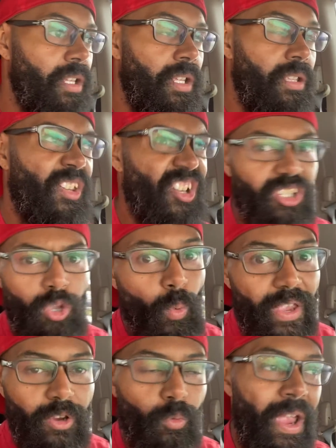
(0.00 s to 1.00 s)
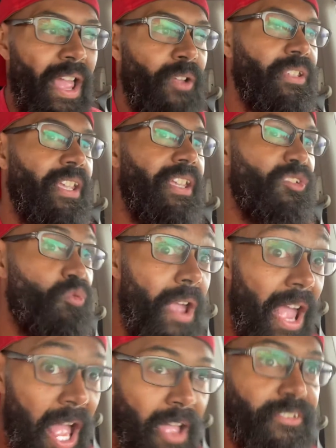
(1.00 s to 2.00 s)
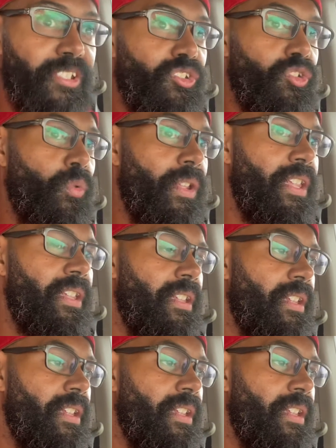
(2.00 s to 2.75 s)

there's no way around it, and you have to do it.